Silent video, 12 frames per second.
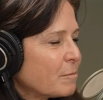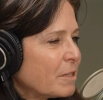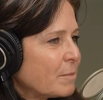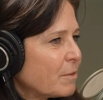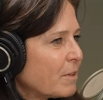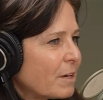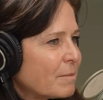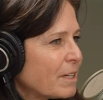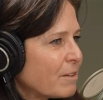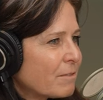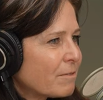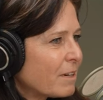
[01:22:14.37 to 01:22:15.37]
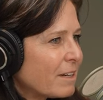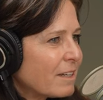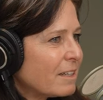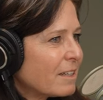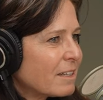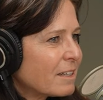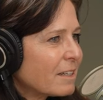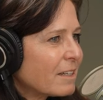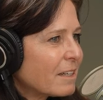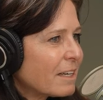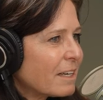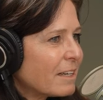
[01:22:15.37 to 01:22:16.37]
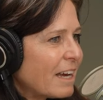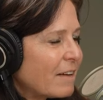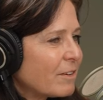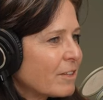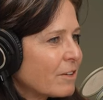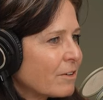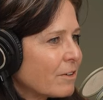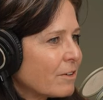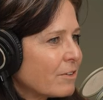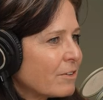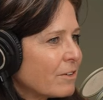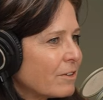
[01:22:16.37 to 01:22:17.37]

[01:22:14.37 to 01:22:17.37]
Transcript: people not being afraid and having the courage to